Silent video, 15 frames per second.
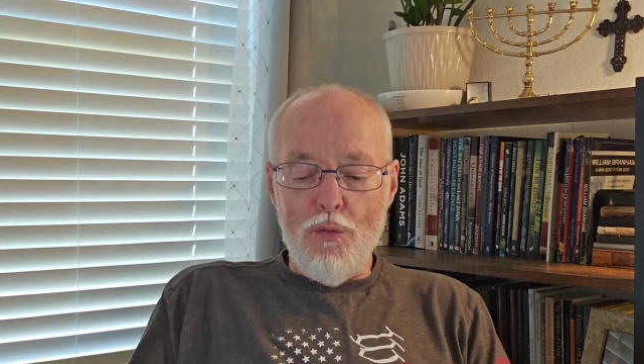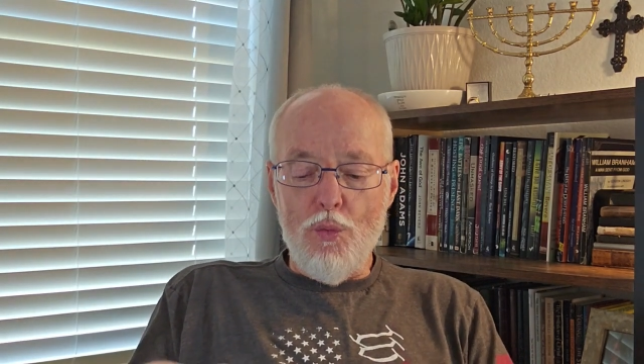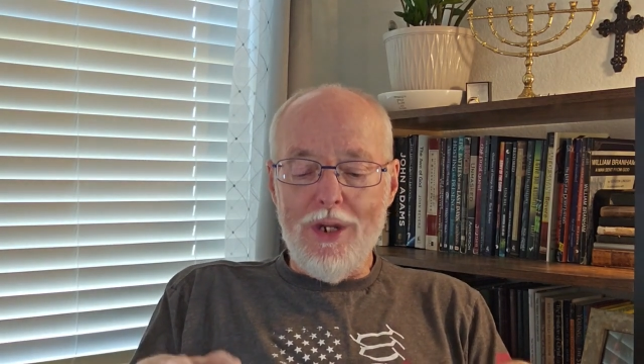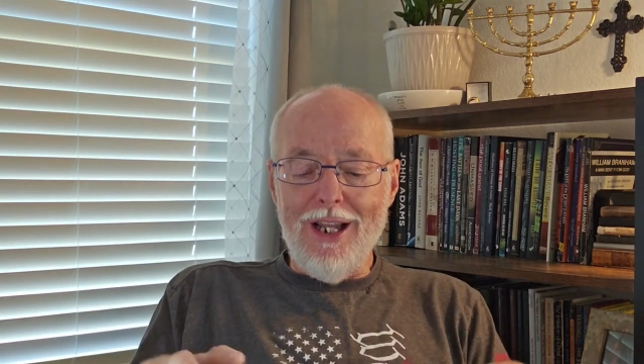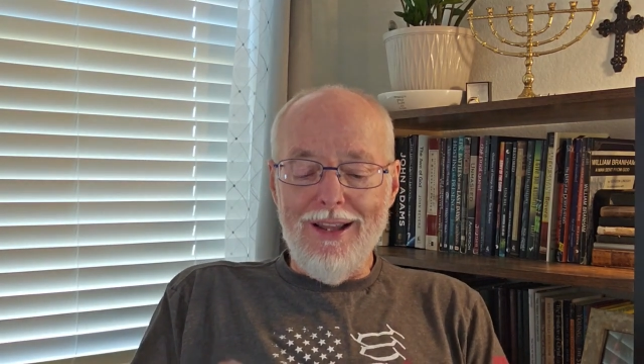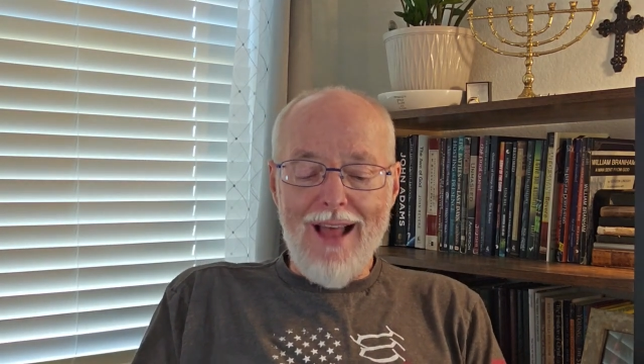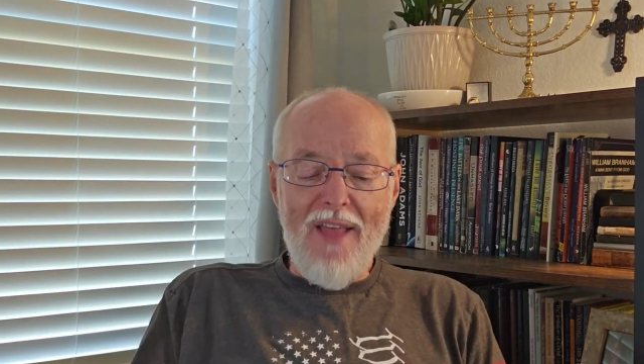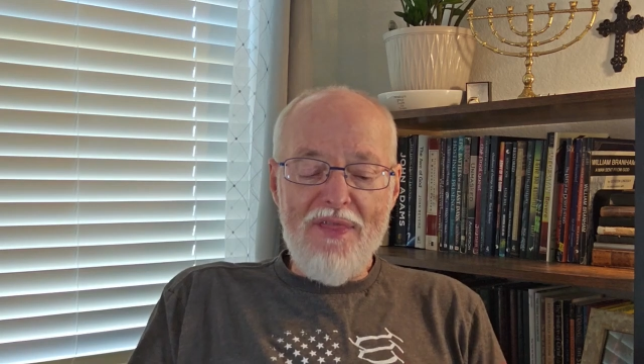would
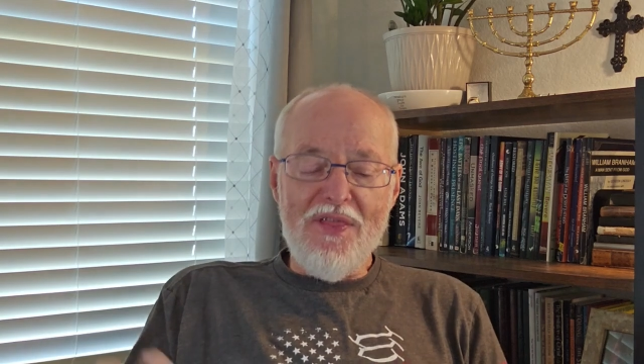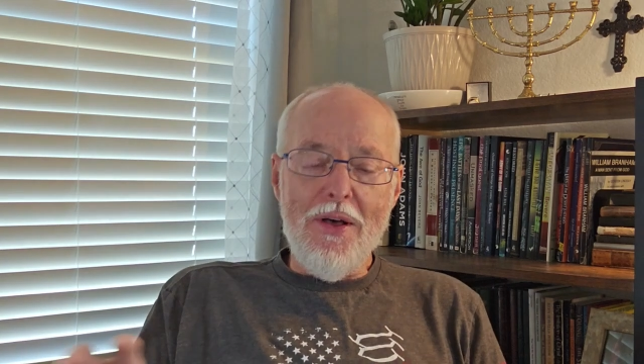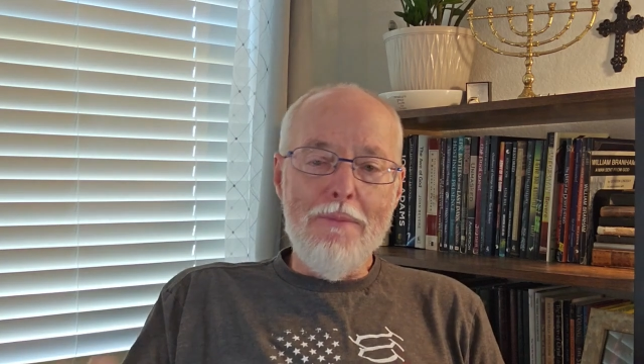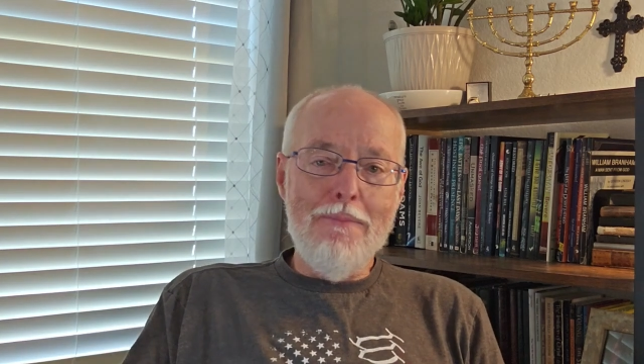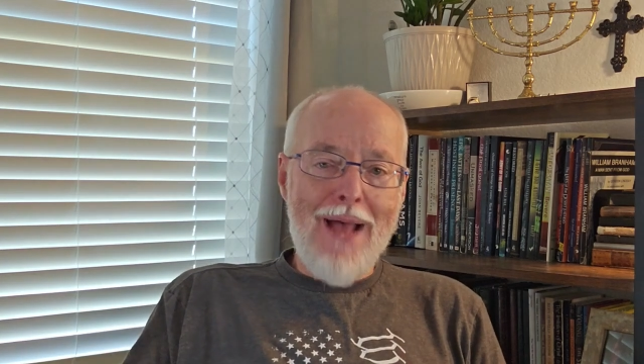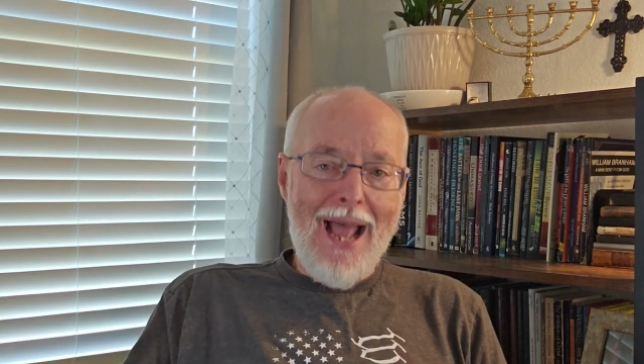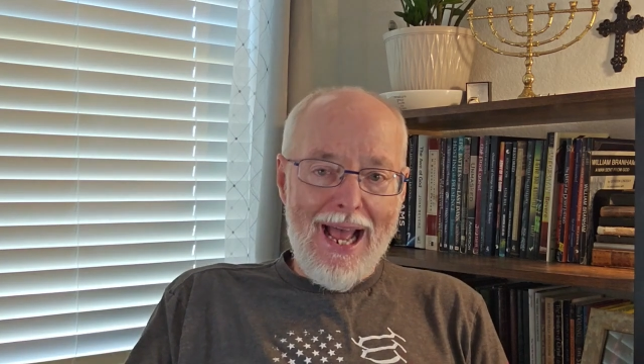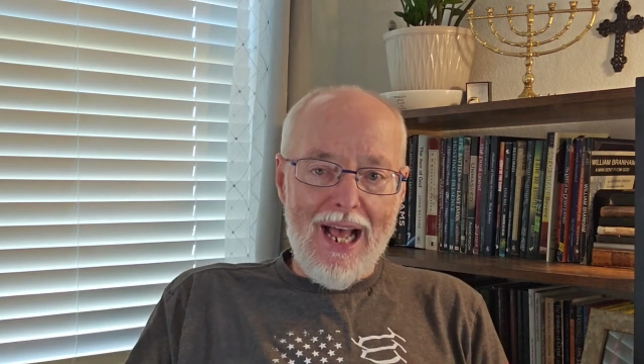let the
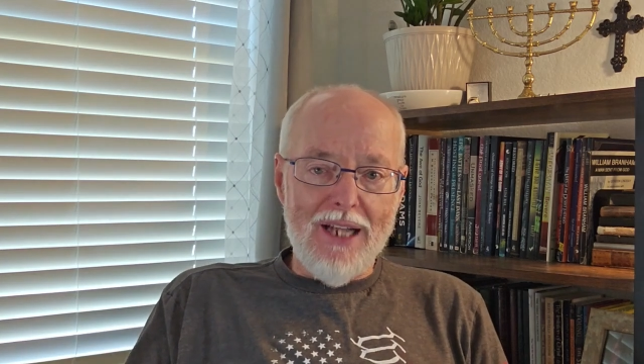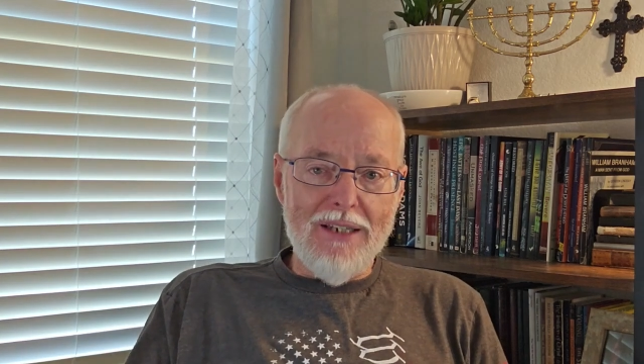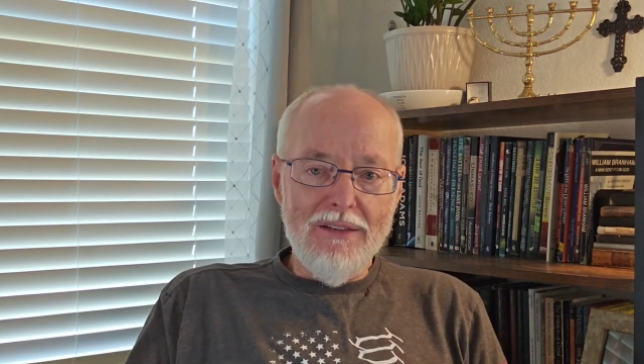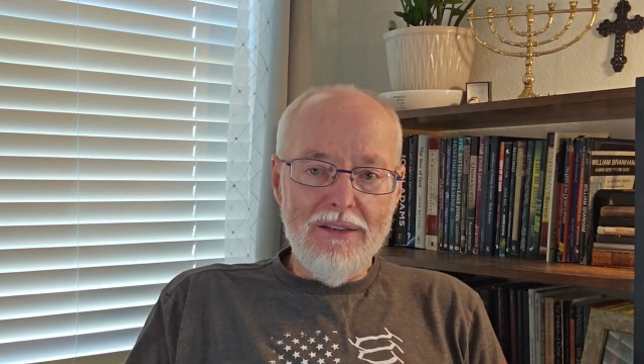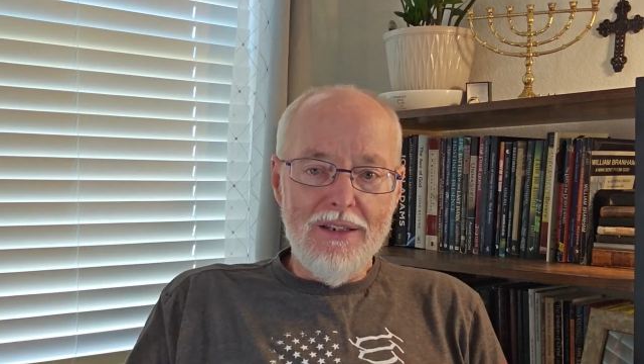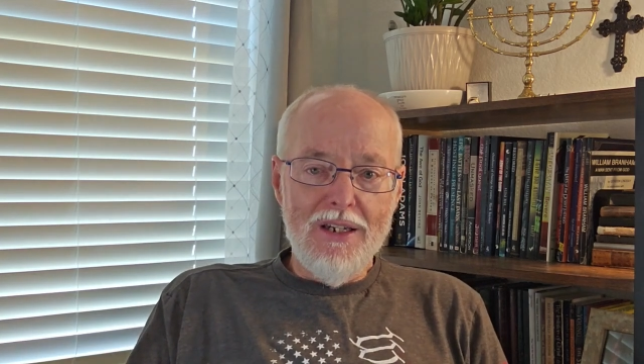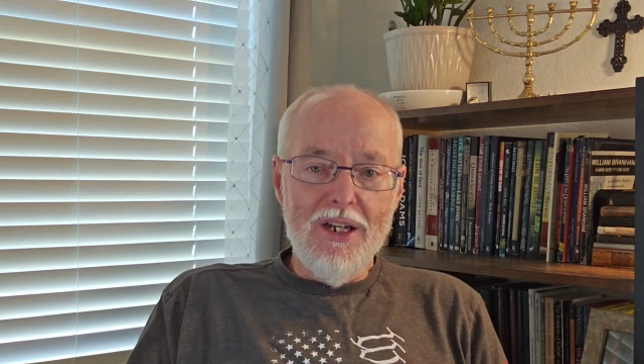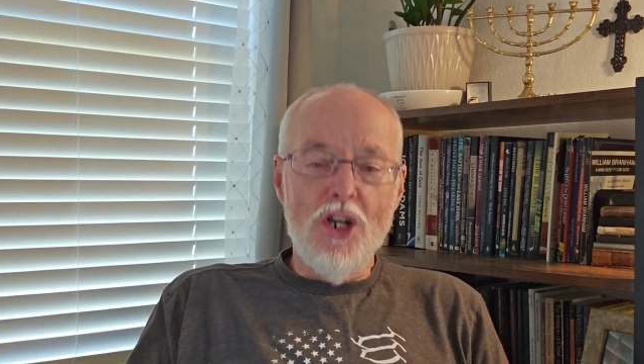man